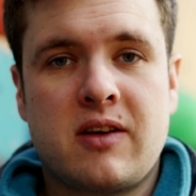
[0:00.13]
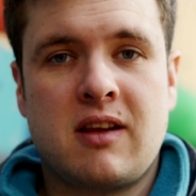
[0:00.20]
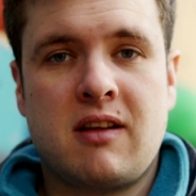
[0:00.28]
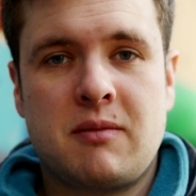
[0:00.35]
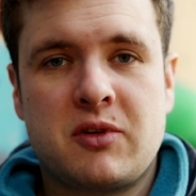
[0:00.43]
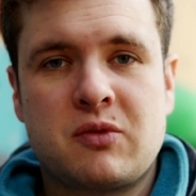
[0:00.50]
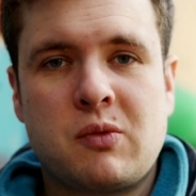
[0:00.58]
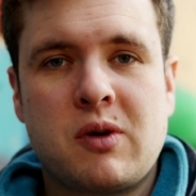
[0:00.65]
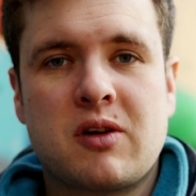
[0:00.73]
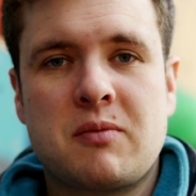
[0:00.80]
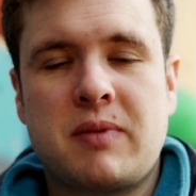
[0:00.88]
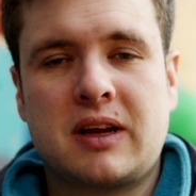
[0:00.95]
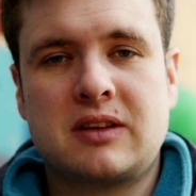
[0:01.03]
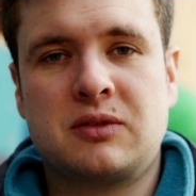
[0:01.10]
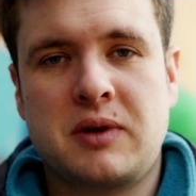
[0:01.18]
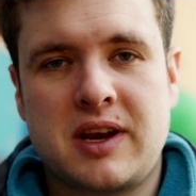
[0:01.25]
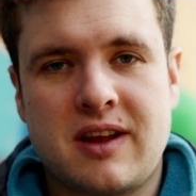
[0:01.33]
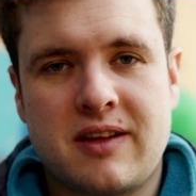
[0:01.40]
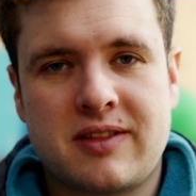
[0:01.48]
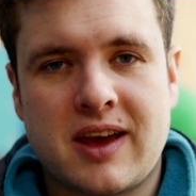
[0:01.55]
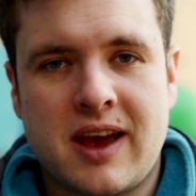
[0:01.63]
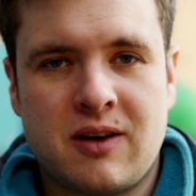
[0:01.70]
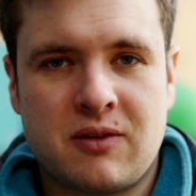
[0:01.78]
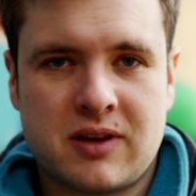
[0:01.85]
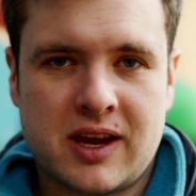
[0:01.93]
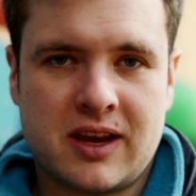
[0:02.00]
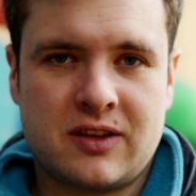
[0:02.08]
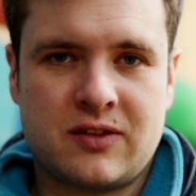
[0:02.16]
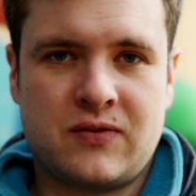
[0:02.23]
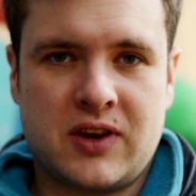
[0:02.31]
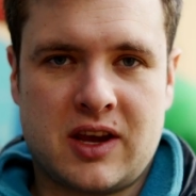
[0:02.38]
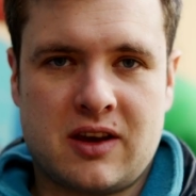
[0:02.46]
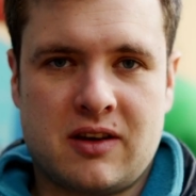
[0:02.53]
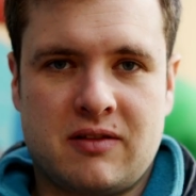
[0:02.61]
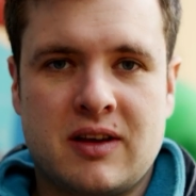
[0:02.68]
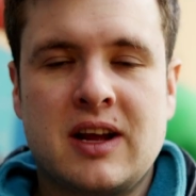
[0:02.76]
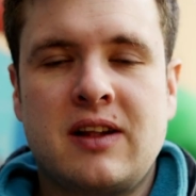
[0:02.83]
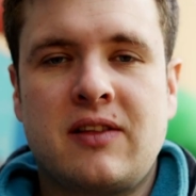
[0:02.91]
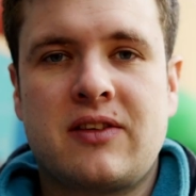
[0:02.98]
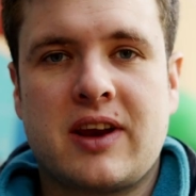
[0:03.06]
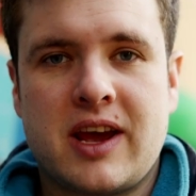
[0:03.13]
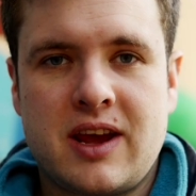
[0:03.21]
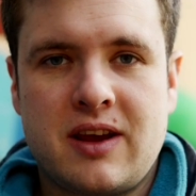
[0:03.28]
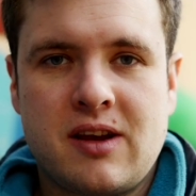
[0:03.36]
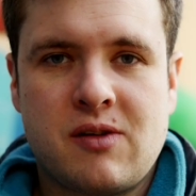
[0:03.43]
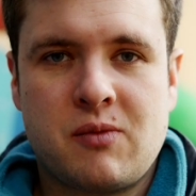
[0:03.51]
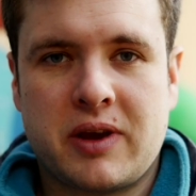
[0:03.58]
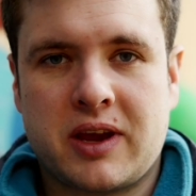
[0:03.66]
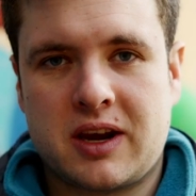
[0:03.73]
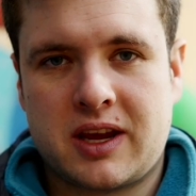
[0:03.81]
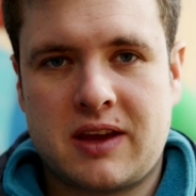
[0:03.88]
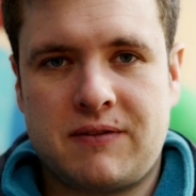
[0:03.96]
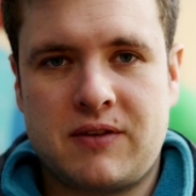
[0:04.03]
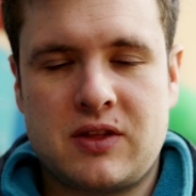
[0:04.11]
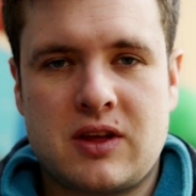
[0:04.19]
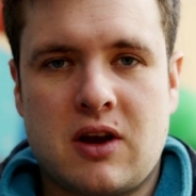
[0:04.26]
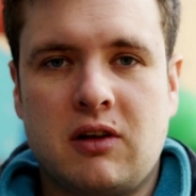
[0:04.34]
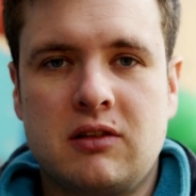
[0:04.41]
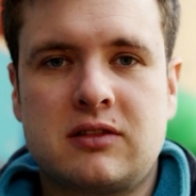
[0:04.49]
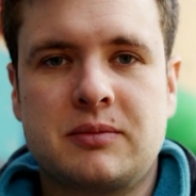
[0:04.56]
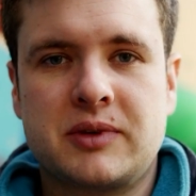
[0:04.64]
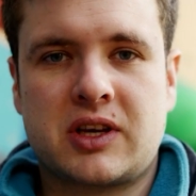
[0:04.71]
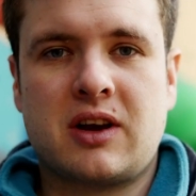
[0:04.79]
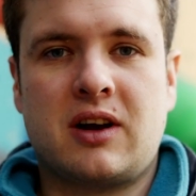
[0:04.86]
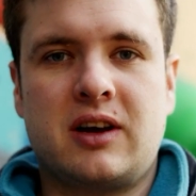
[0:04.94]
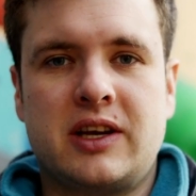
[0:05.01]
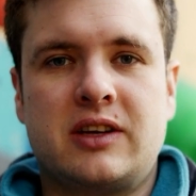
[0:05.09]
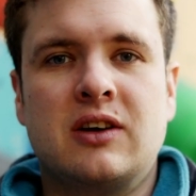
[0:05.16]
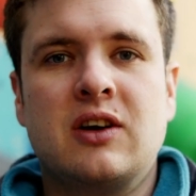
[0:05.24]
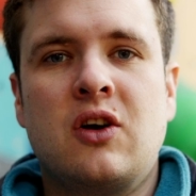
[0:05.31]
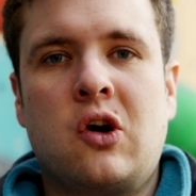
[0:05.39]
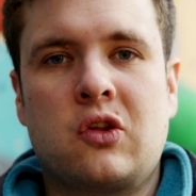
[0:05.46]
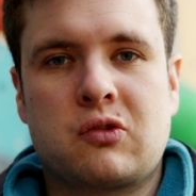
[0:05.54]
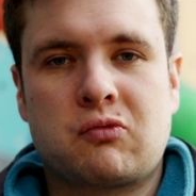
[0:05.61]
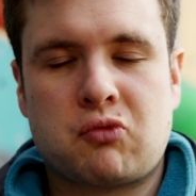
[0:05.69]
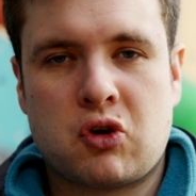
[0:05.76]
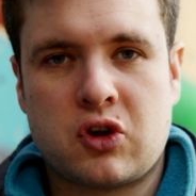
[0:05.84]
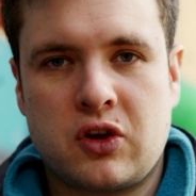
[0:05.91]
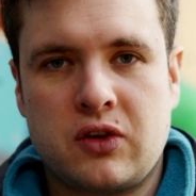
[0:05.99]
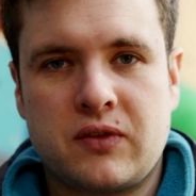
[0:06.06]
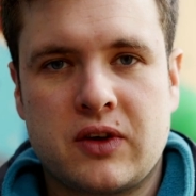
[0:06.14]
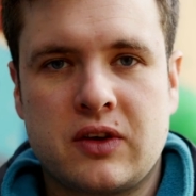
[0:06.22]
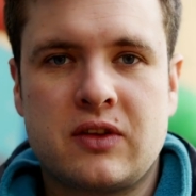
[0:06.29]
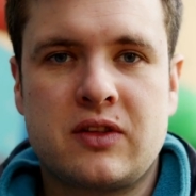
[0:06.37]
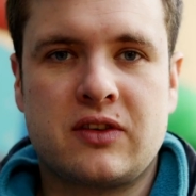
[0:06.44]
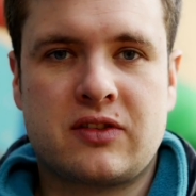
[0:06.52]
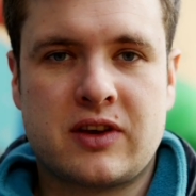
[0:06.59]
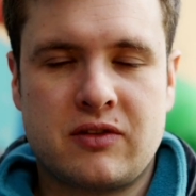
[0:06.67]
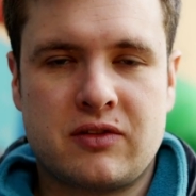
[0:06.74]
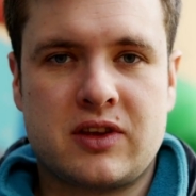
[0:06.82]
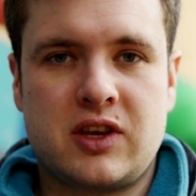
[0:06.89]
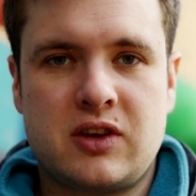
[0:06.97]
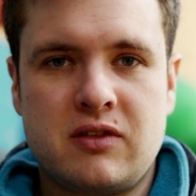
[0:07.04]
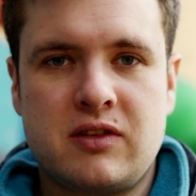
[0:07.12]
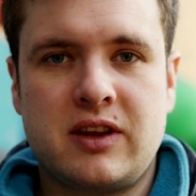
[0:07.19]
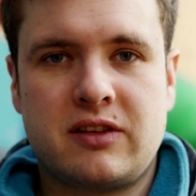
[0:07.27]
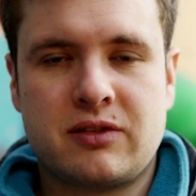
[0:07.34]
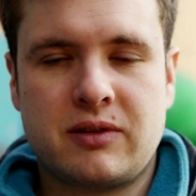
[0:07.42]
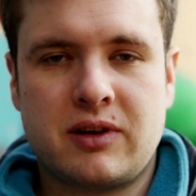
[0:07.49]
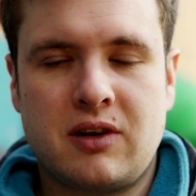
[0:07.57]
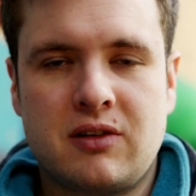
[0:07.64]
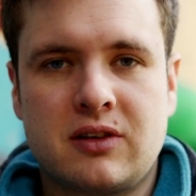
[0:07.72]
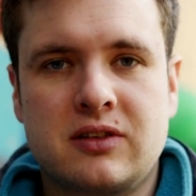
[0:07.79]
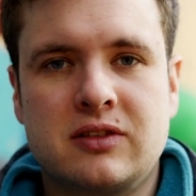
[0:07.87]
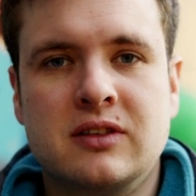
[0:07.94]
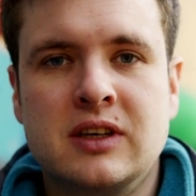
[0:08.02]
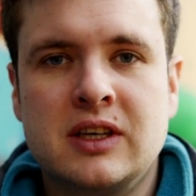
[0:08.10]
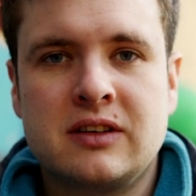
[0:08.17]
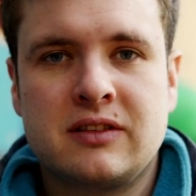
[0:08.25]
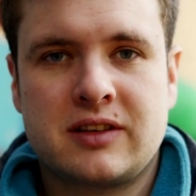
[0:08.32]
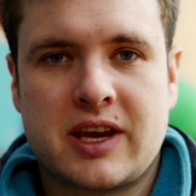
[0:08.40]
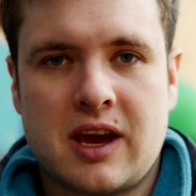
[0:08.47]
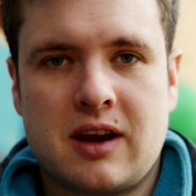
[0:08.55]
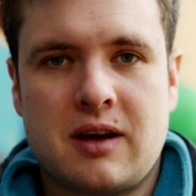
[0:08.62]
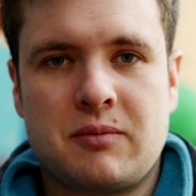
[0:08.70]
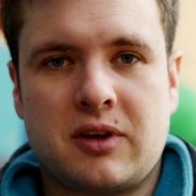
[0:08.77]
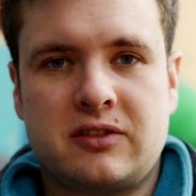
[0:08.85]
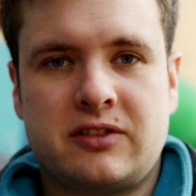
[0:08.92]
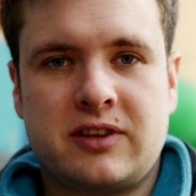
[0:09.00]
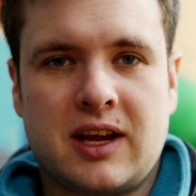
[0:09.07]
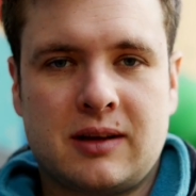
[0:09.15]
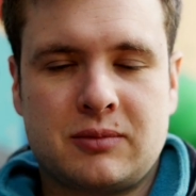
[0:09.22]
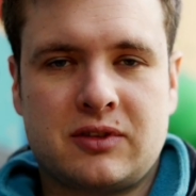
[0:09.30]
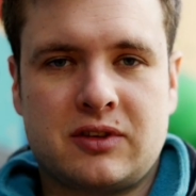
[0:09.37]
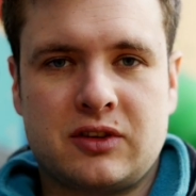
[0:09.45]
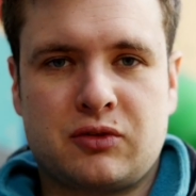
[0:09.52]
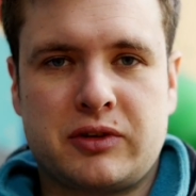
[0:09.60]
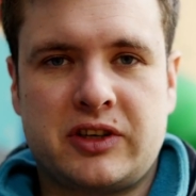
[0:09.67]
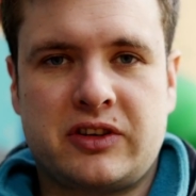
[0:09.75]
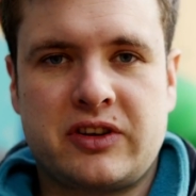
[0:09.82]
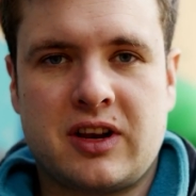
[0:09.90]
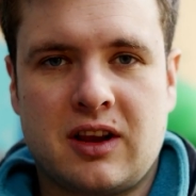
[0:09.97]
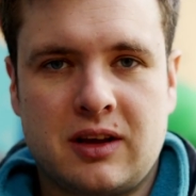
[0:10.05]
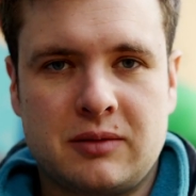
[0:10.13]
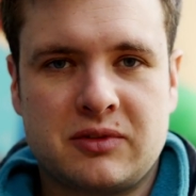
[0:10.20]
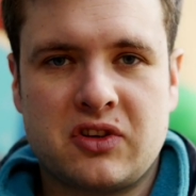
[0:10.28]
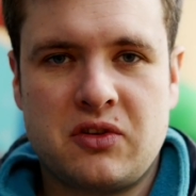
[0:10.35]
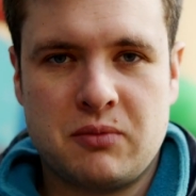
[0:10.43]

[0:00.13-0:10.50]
climbers, welcome back to another LKS video. Today we're going to give you the ultimate guide on the rockover, the skill that you need to unlock to get up those slabs, those reachy climbs and